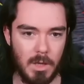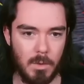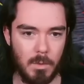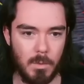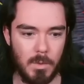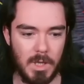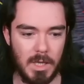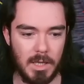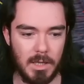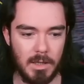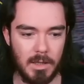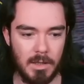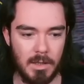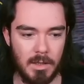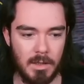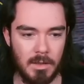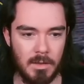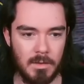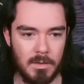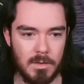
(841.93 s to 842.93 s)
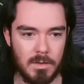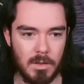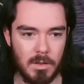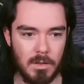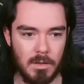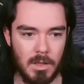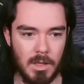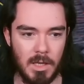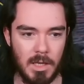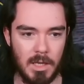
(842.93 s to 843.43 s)
We can
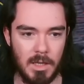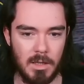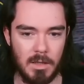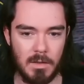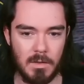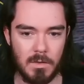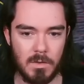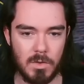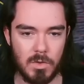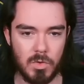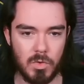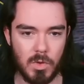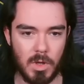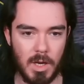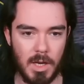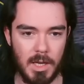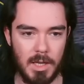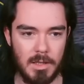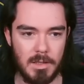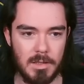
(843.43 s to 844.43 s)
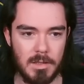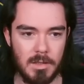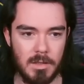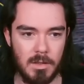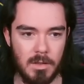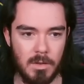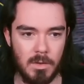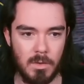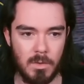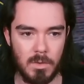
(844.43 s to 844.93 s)
certainly try
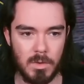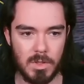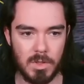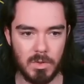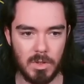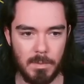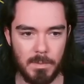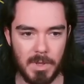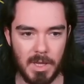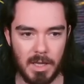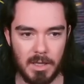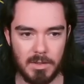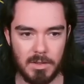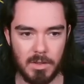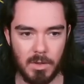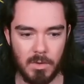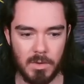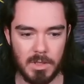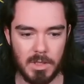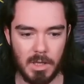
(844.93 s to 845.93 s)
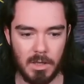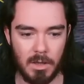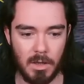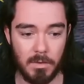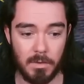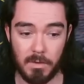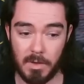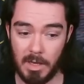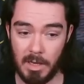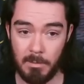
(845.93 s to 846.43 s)
to strip that stone skin off
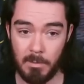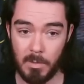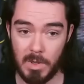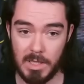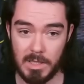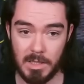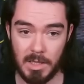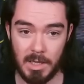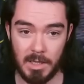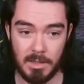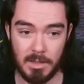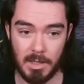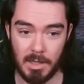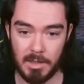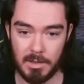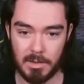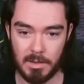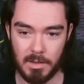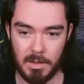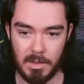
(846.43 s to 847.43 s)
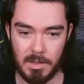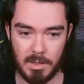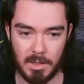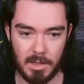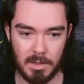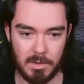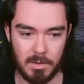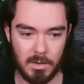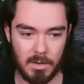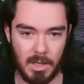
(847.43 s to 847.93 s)
of him. We did. That's good.
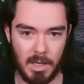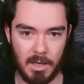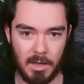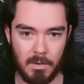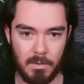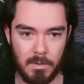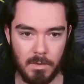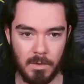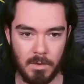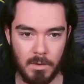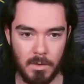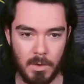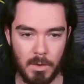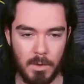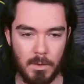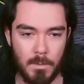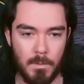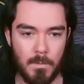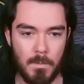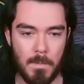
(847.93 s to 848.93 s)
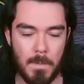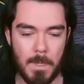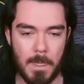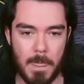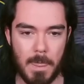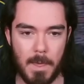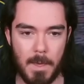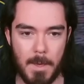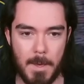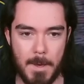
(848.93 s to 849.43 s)
That's certainly helpful.
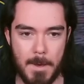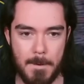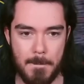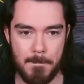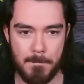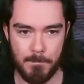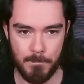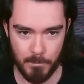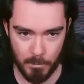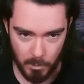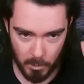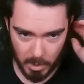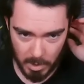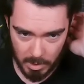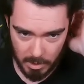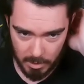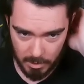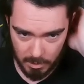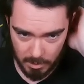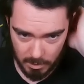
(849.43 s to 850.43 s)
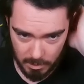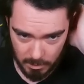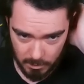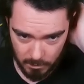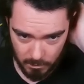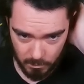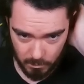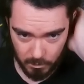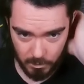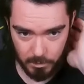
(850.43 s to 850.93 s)
Um,
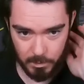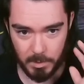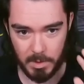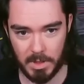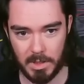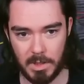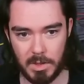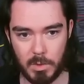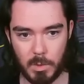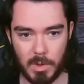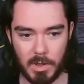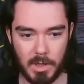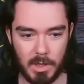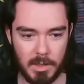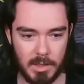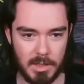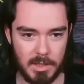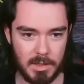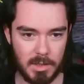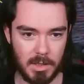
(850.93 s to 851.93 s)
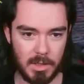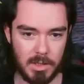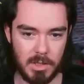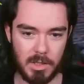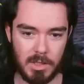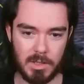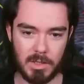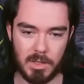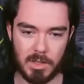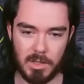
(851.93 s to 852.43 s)
let's work on this
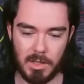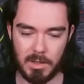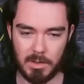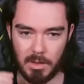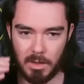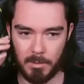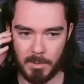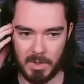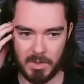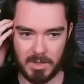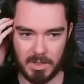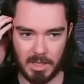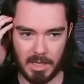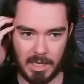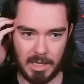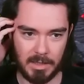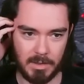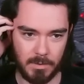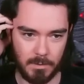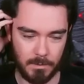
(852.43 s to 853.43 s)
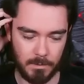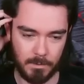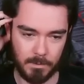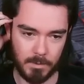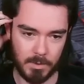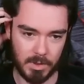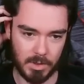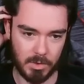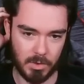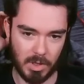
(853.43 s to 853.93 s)
Duchess. She's almost dead.
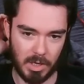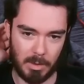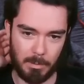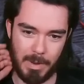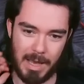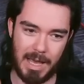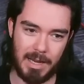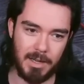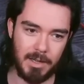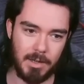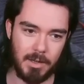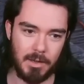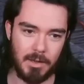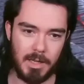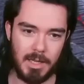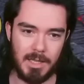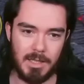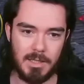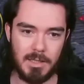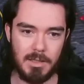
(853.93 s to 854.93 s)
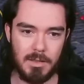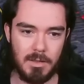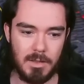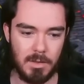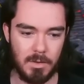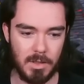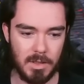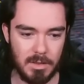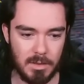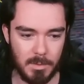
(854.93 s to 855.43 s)
Try to panic her into
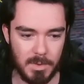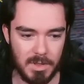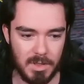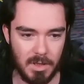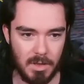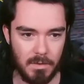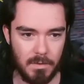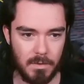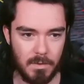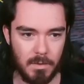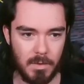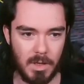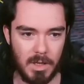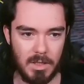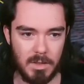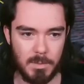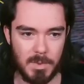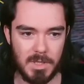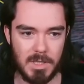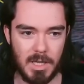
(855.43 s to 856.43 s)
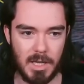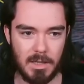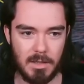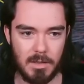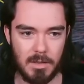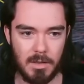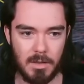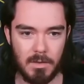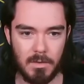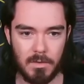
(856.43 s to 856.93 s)
doing some stuff. Right, he's protected
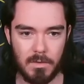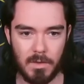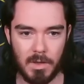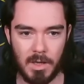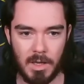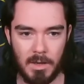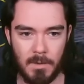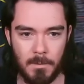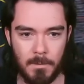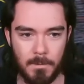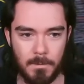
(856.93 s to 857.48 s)
her. Fine.